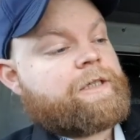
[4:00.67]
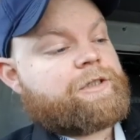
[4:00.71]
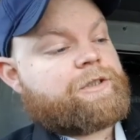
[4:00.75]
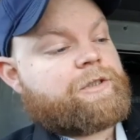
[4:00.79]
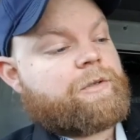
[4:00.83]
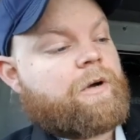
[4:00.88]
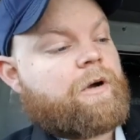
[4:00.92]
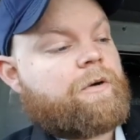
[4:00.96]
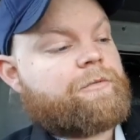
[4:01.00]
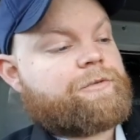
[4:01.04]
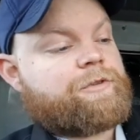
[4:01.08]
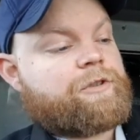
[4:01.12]

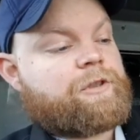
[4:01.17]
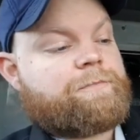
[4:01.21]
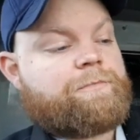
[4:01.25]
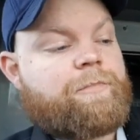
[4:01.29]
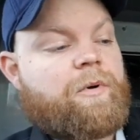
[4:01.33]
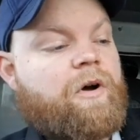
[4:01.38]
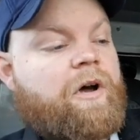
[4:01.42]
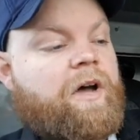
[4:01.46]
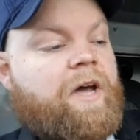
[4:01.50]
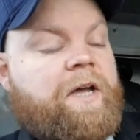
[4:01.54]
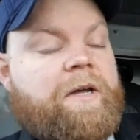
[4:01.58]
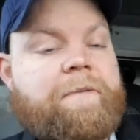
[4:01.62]
So I'll just
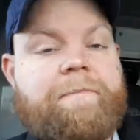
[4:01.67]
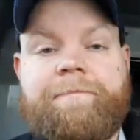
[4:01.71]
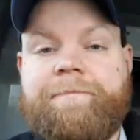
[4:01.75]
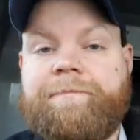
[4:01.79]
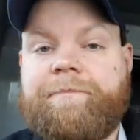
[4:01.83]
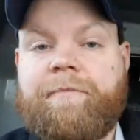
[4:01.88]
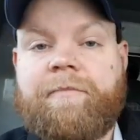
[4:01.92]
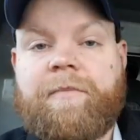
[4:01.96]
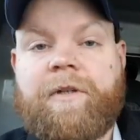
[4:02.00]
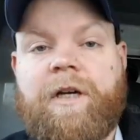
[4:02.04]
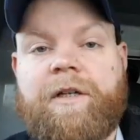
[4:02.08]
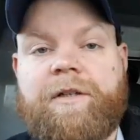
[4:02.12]
buy, I
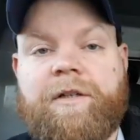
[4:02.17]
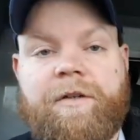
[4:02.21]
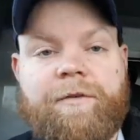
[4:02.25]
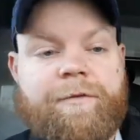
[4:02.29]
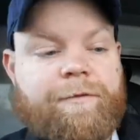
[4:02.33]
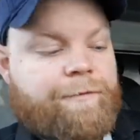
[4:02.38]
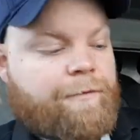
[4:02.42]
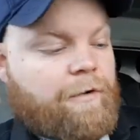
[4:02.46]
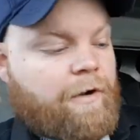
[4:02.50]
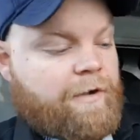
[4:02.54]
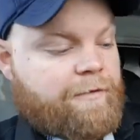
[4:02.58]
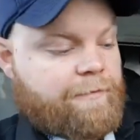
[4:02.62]
don't know,
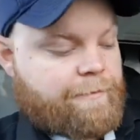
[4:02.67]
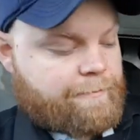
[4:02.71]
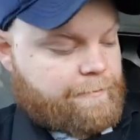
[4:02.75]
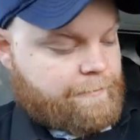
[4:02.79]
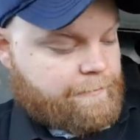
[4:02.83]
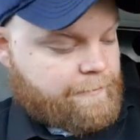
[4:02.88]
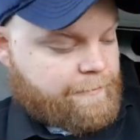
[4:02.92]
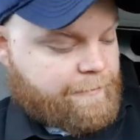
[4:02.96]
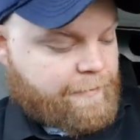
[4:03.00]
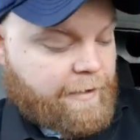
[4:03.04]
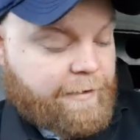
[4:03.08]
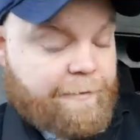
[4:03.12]
five
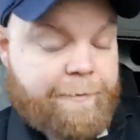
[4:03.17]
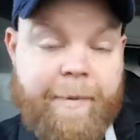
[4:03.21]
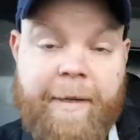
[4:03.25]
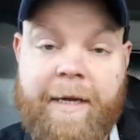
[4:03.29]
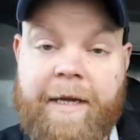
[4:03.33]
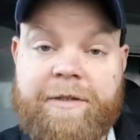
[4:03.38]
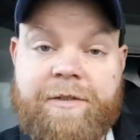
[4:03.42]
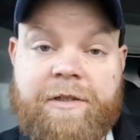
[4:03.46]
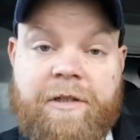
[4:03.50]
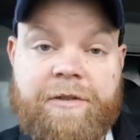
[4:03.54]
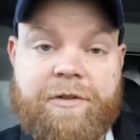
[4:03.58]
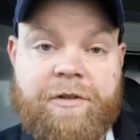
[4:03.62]

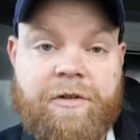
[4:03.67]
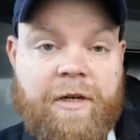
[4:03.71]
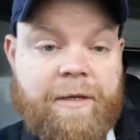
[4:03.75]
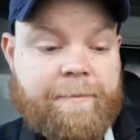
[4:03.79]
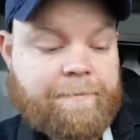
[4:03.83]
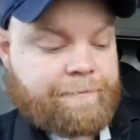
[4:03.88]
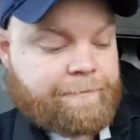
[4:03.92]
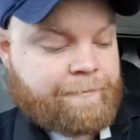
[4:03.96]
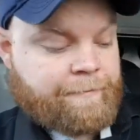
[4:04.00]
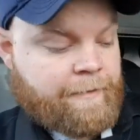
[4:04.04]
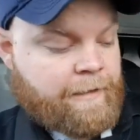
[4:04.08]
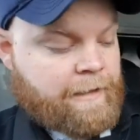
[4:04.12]
pairs at a
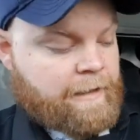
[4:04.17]
time.